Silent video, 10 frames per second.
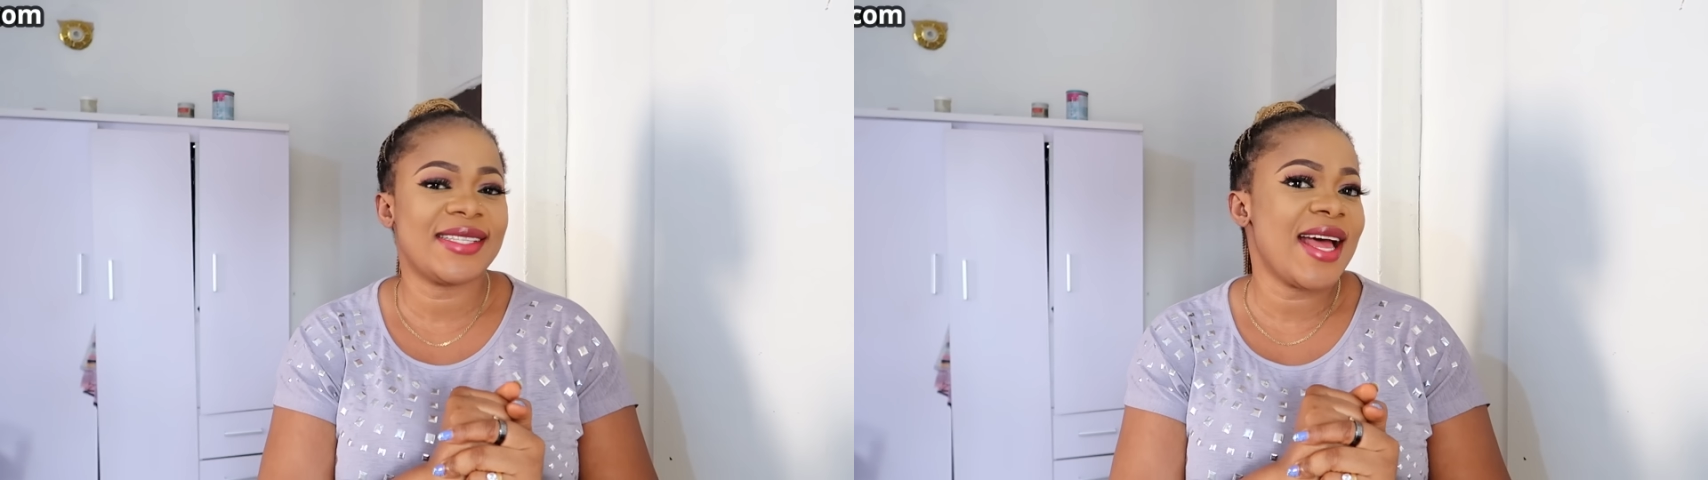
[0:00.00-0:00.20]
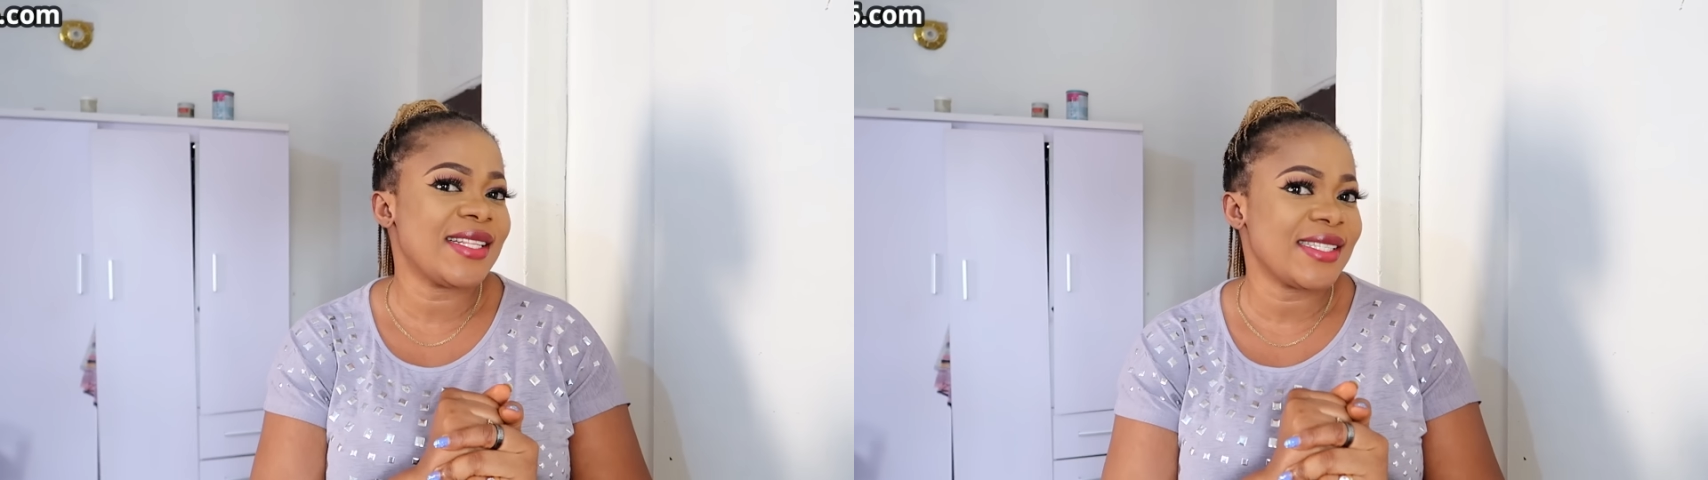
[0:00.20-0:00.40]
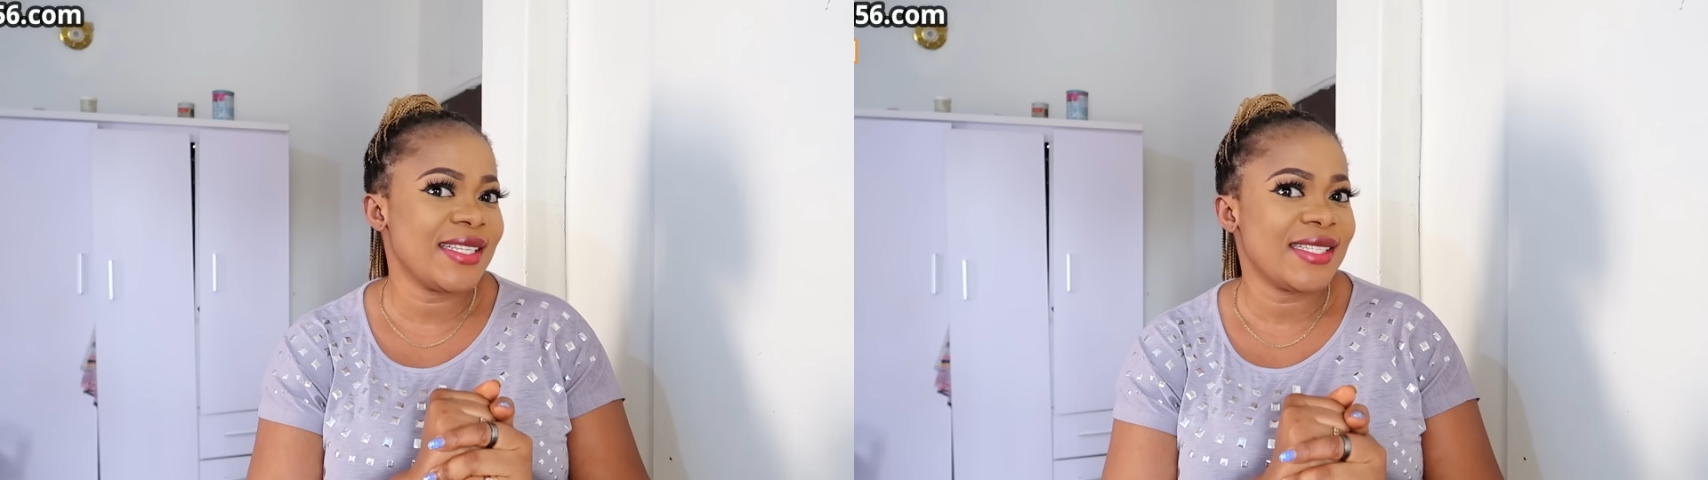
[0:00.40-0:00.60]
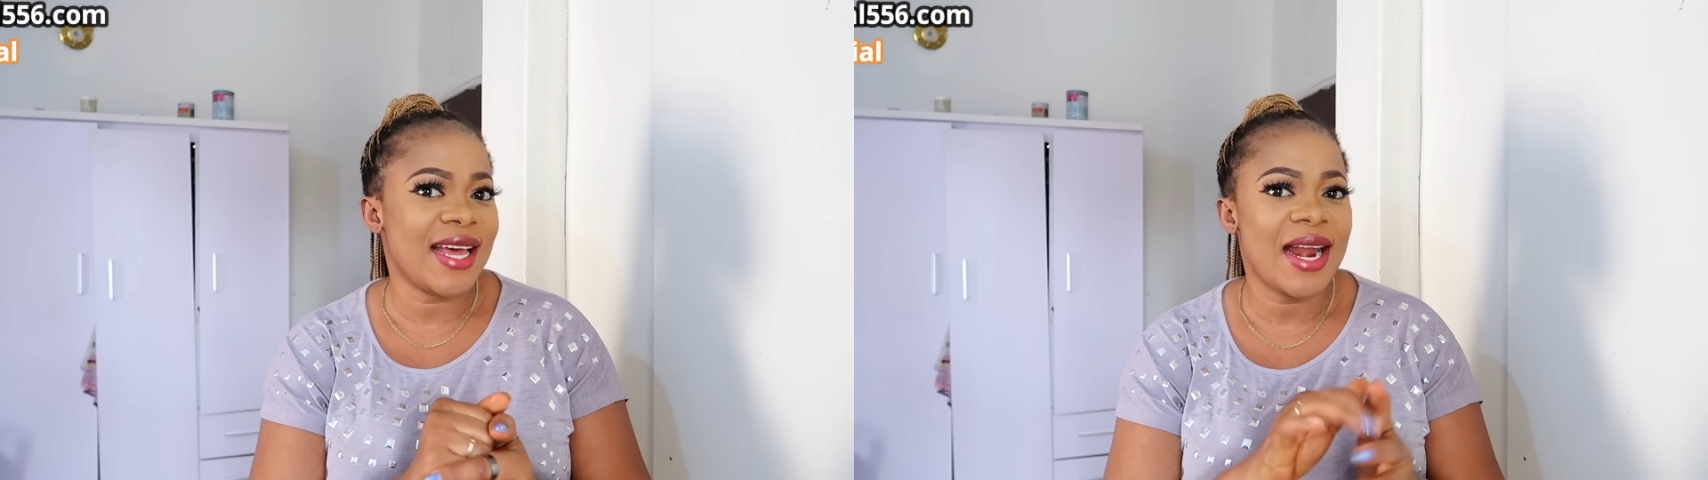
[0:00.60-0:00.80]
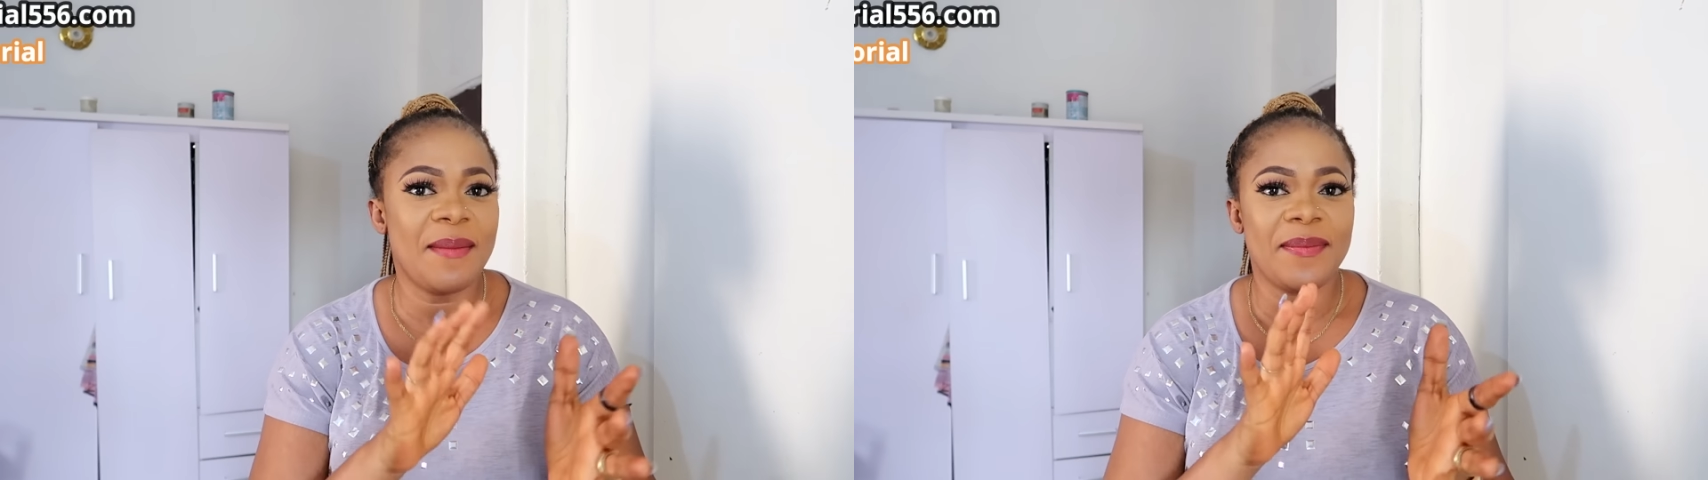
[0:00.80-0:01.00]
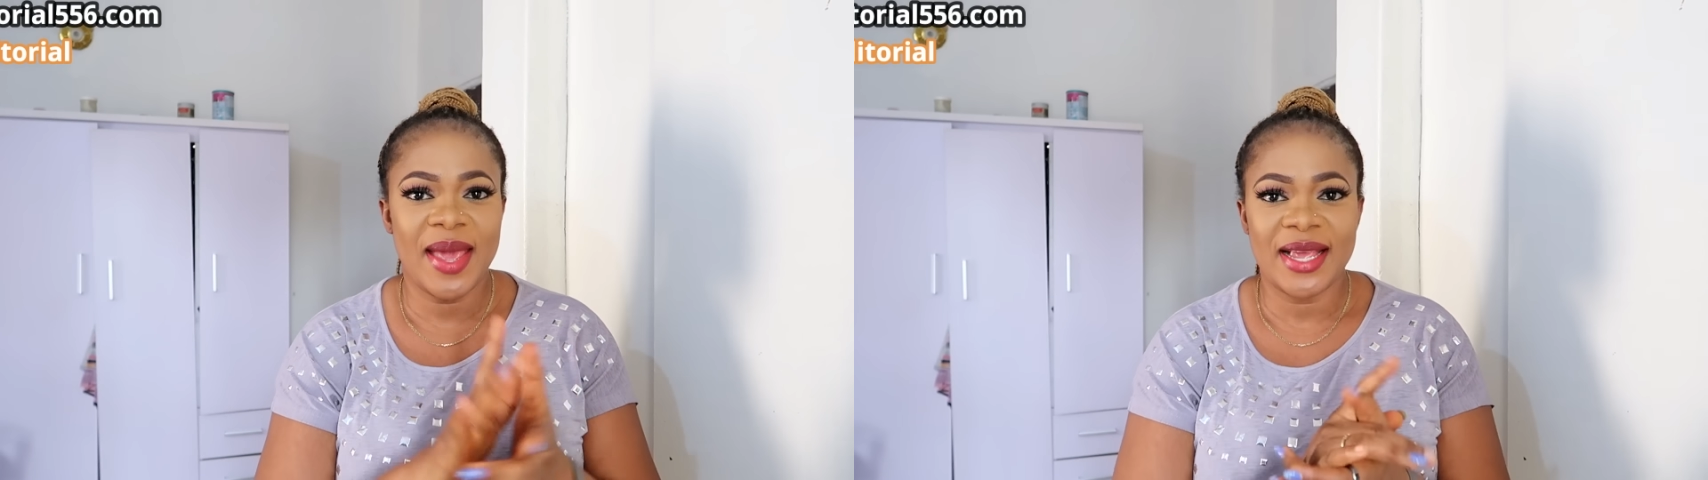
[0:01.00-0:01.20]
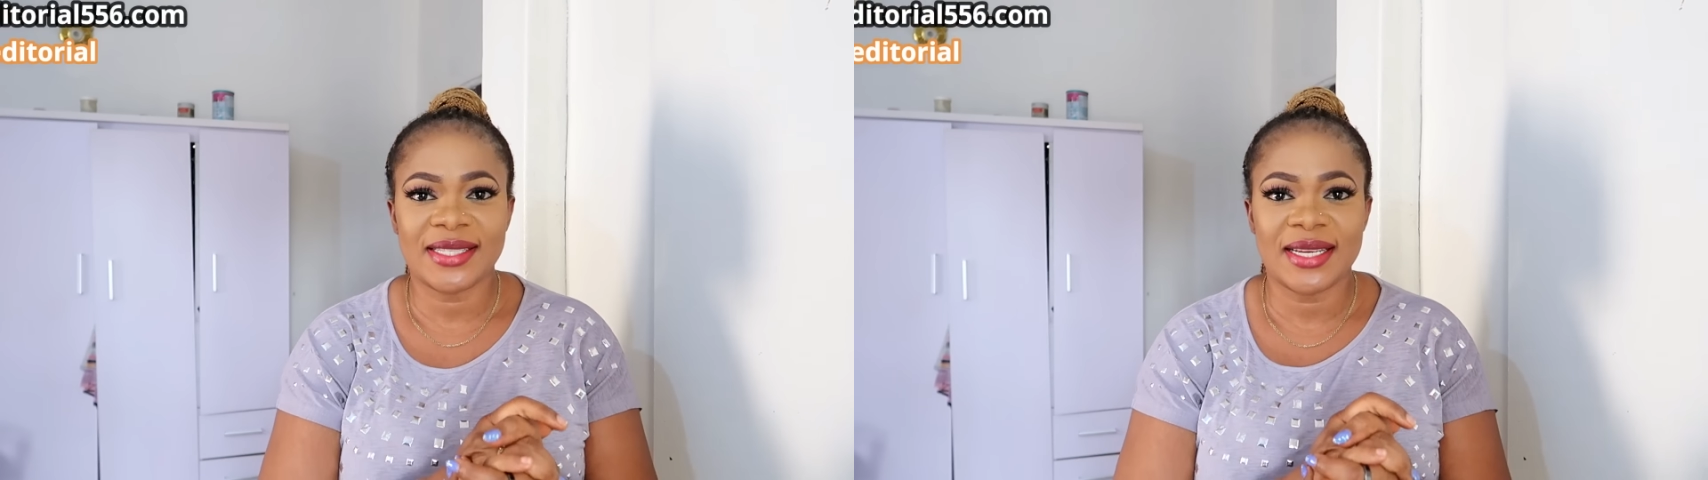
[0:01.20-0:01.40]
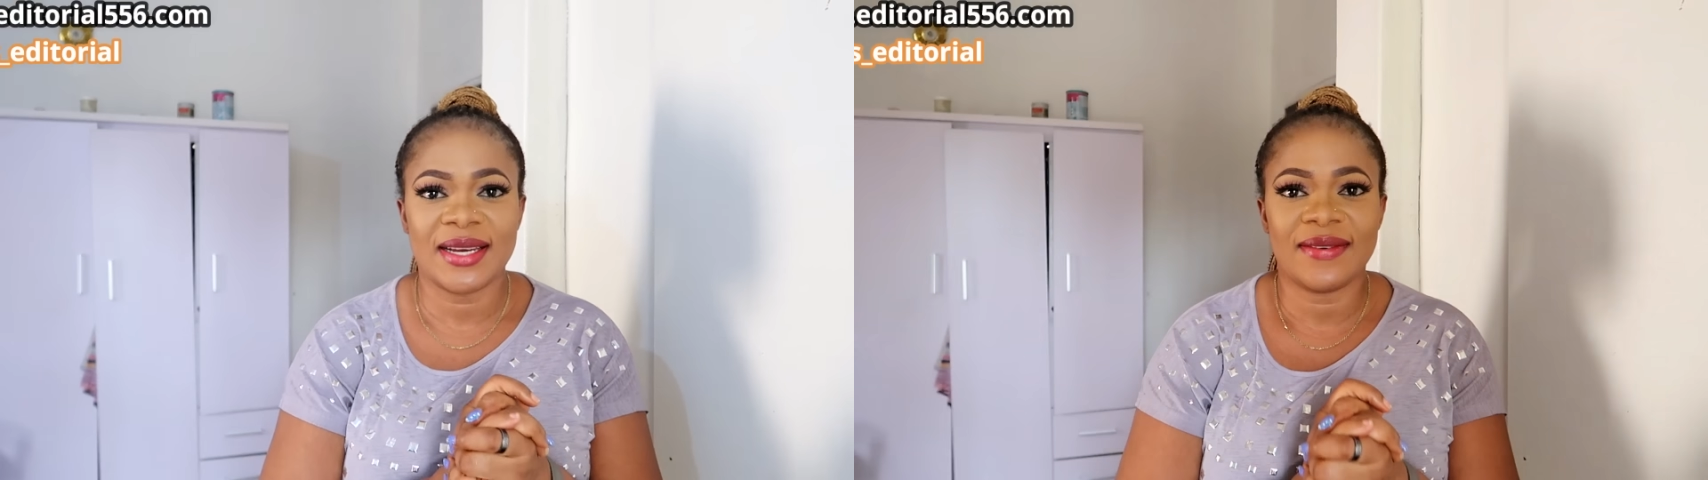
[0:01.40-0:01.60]
that is an
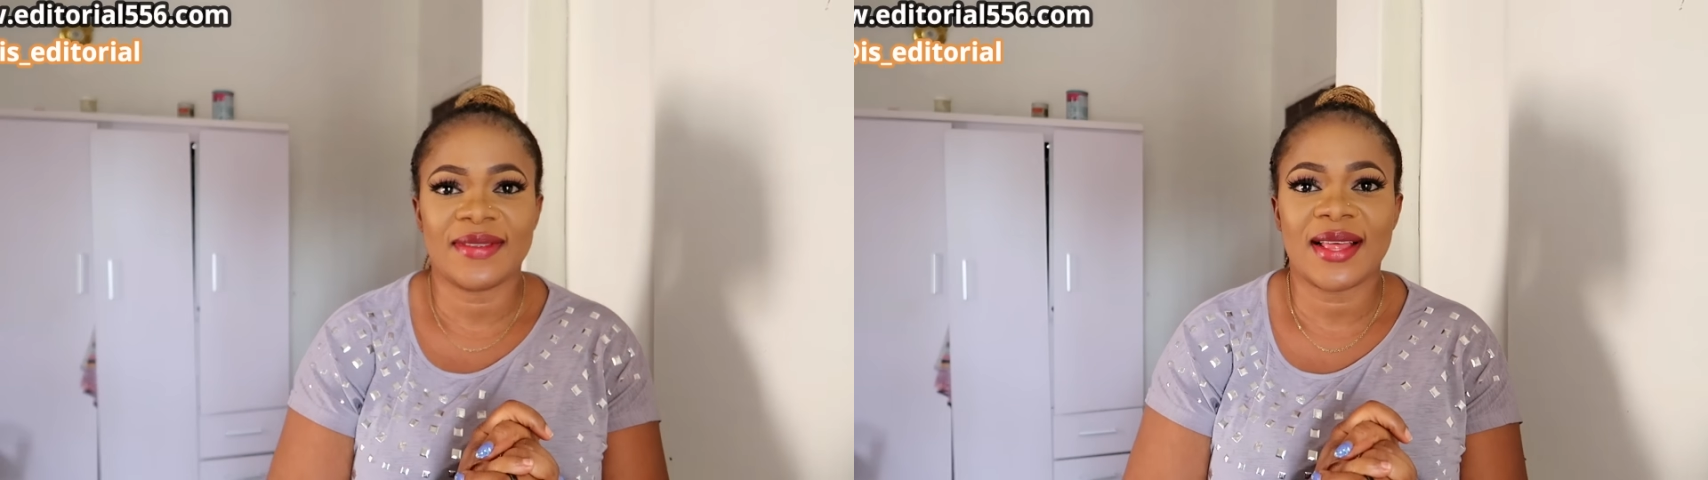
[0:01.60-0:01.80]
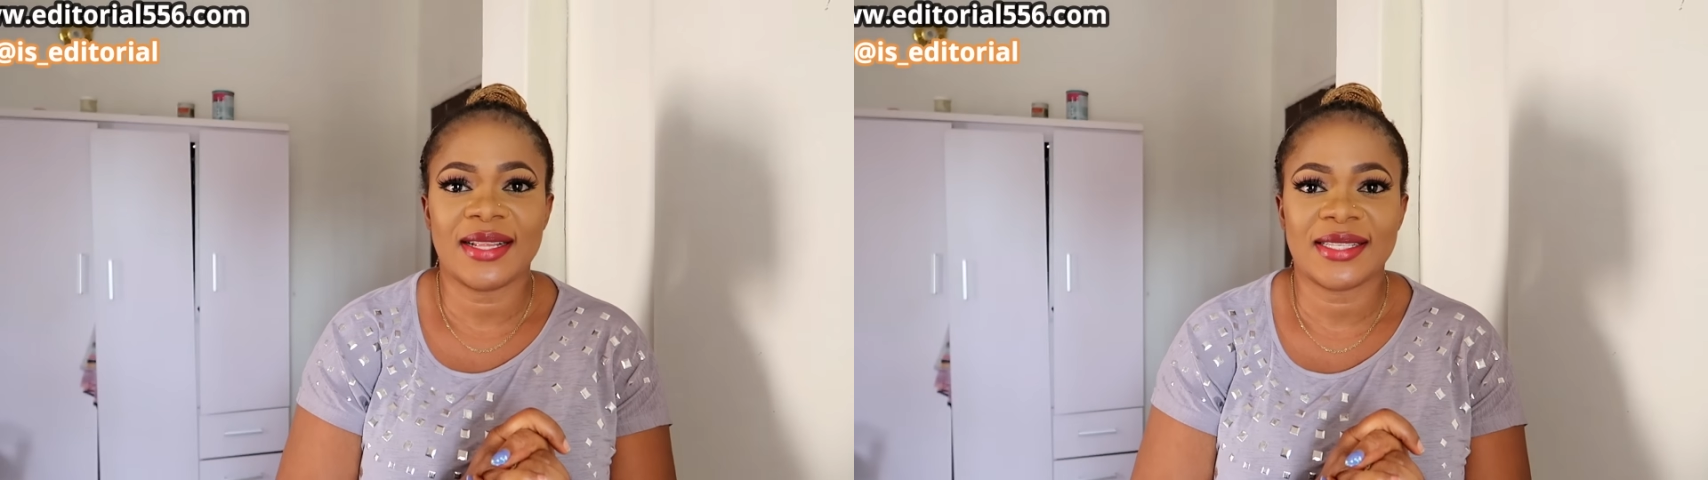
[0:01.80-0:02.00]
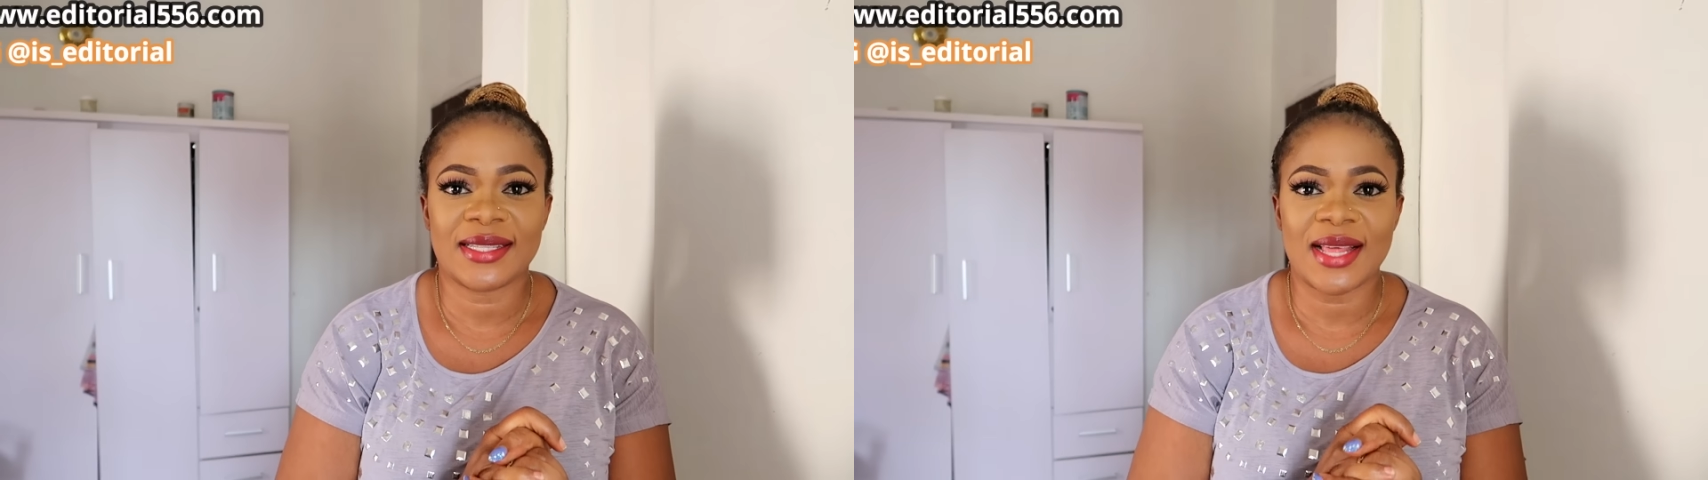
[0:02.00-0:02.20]
amazing ingredient